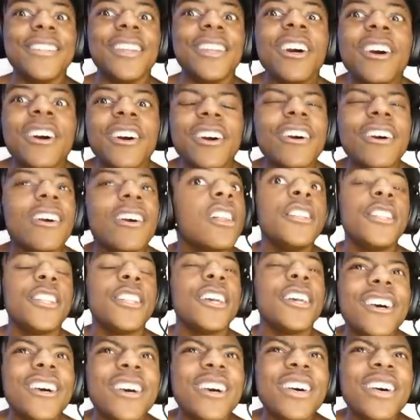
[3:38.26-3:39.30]
The.
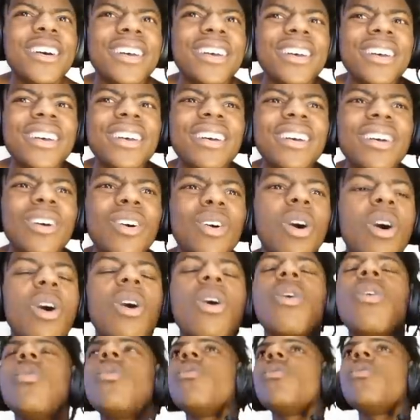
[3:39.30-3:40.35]
The.
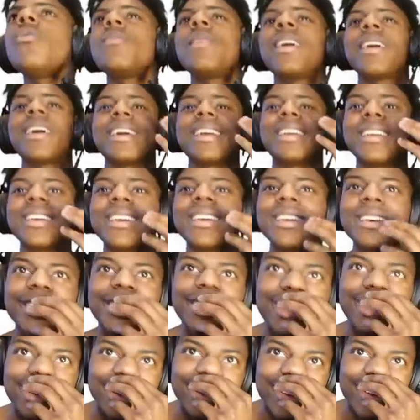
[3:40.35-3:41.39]
Oh my.
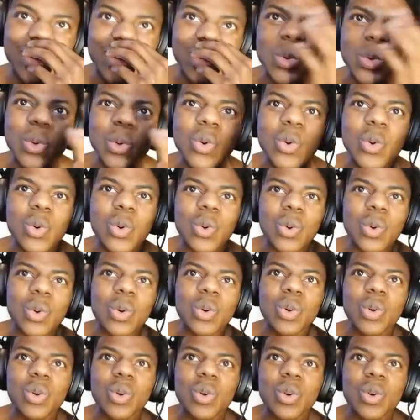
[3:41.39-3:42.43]
Ooh. Ooh.
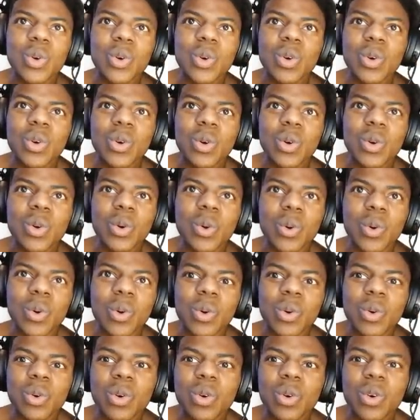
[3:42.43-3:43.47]
Ooh.
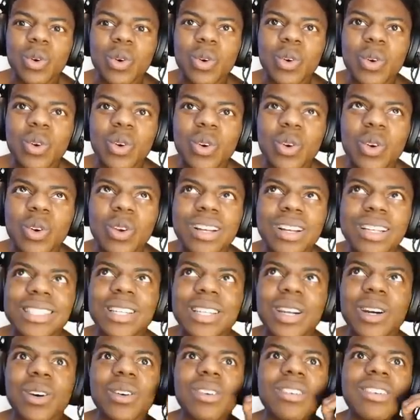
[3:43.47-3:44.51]
Let's
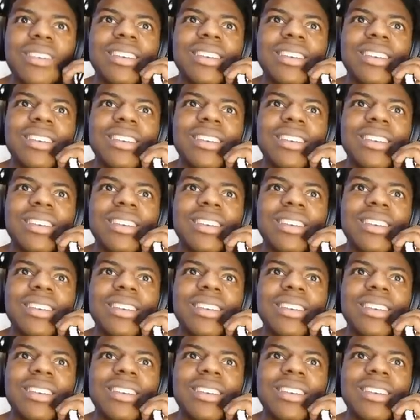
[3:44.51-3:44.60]
go.